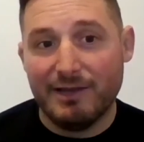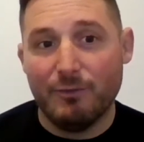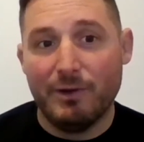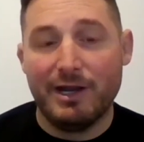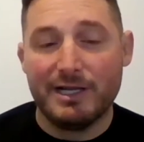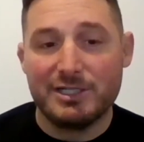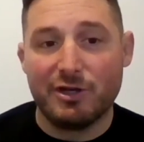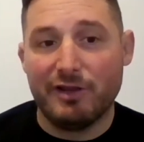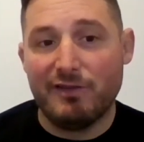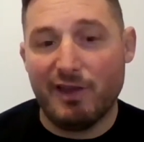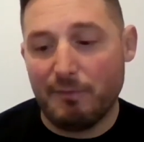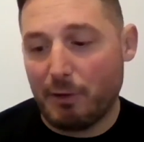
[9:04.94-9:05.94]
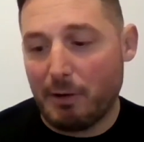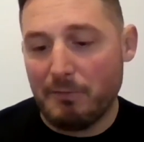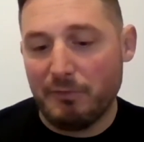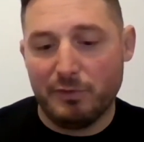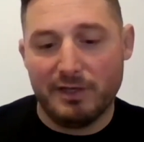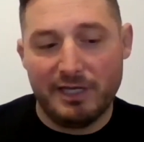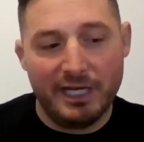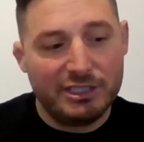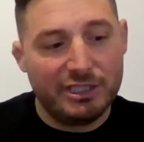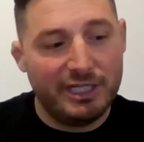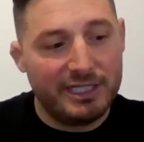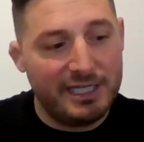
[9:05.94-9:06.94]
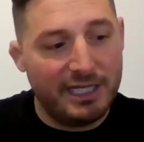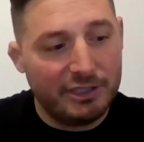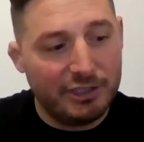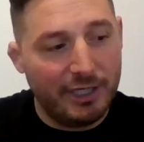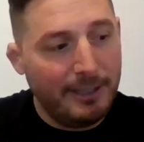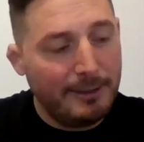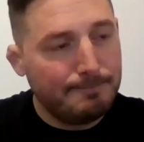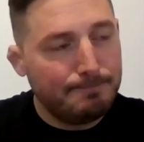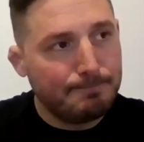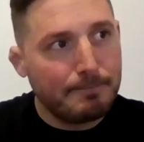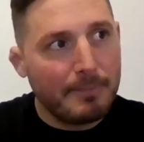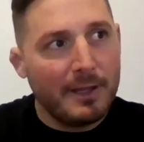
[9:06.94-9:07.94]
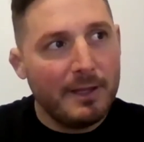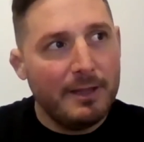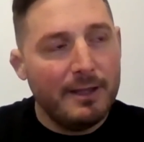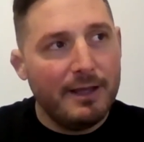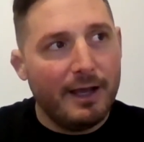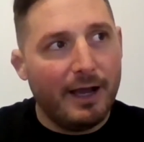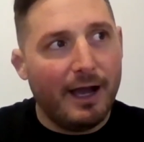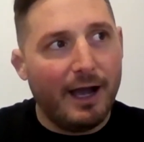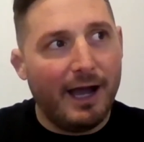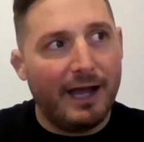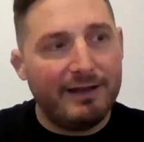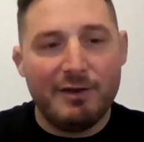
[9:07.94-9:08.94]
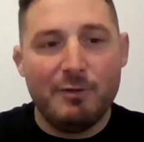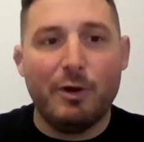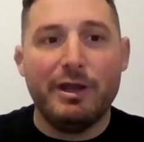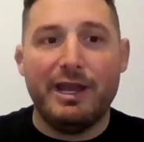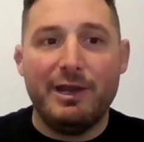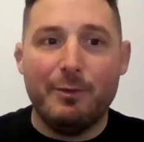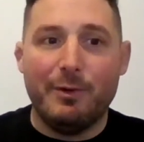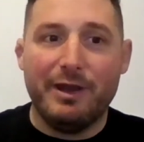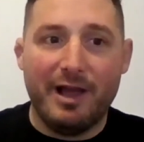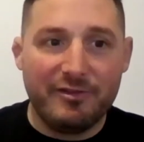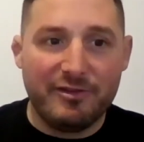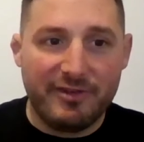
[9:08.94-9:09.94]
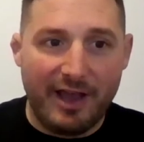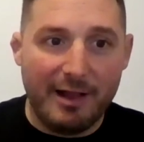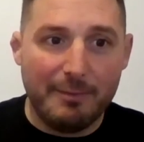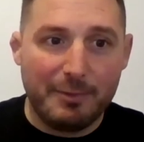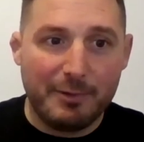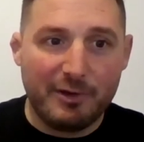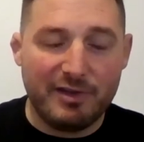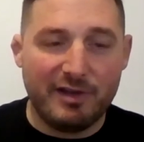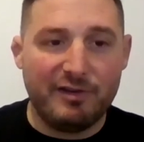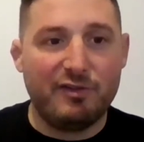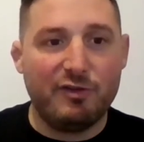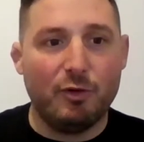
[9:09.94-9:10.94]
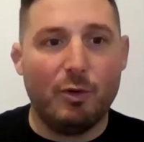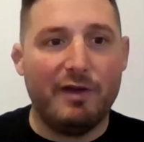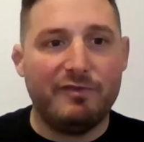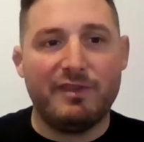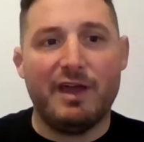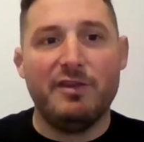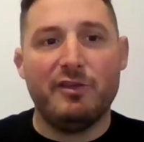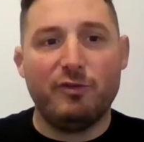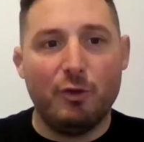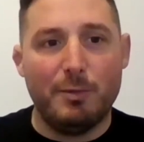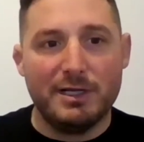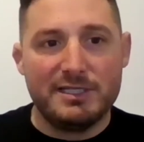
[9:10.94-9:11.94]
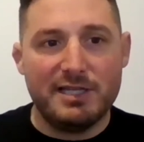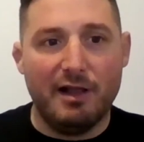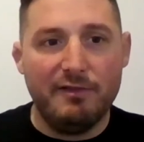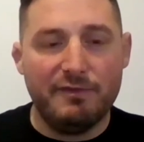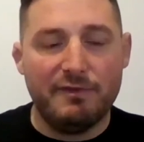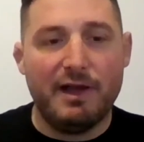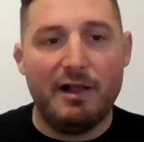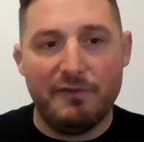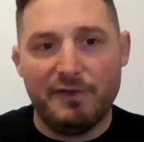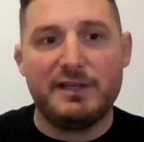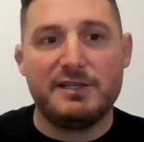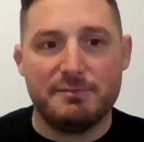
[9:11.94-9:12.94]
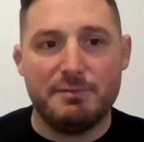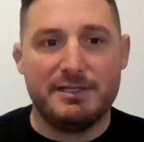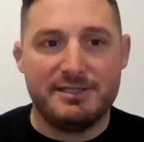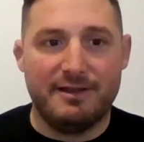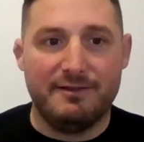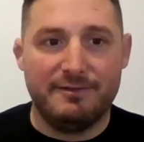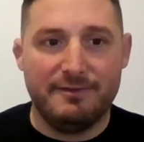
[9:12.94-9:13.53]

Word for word: when I started to have problems with addiction, etc., I didn't want anyone else's help because I just thought I'd done this all myself. I'll fix it myself.